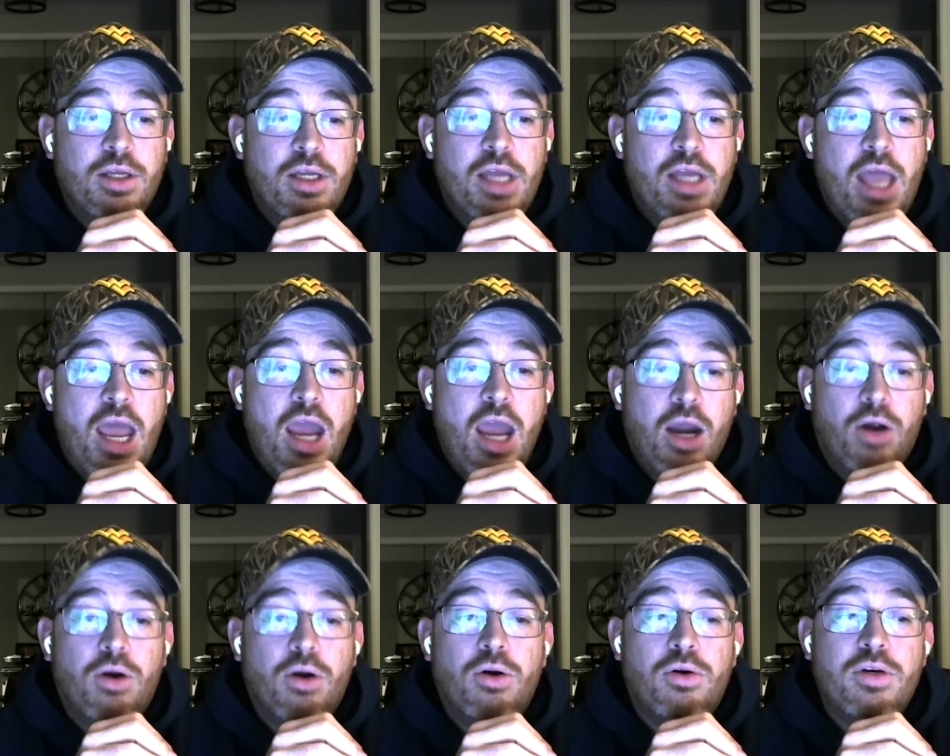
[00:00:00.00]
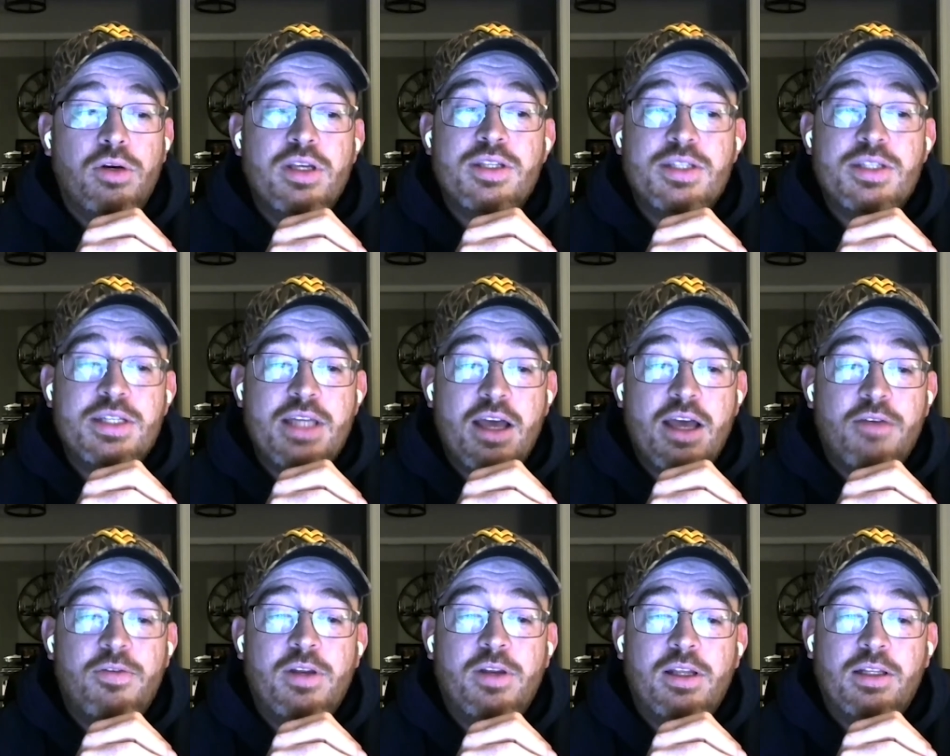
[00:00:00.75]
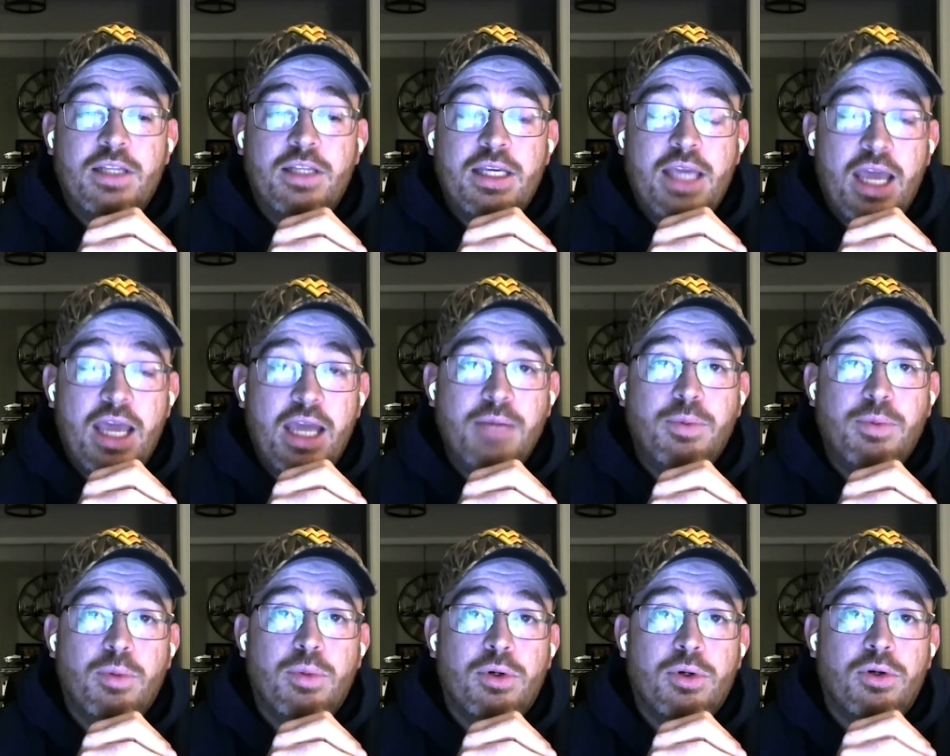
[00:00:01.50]
Harrell is definitely
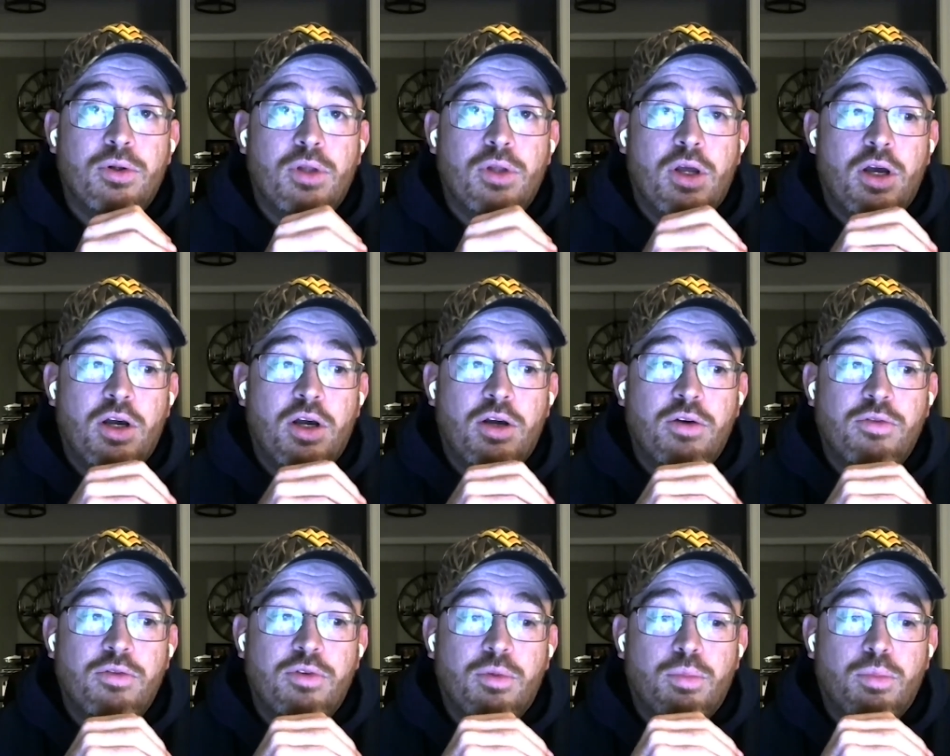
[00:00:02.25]
capable of